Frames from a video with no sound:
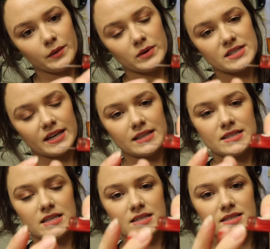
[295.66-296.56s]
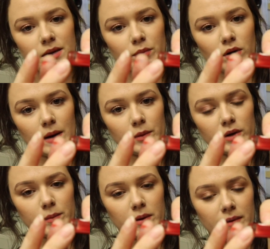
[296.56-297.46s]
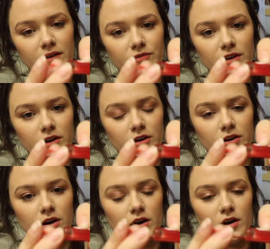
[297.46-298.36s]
And once I can see the sample, I'm going to put my finger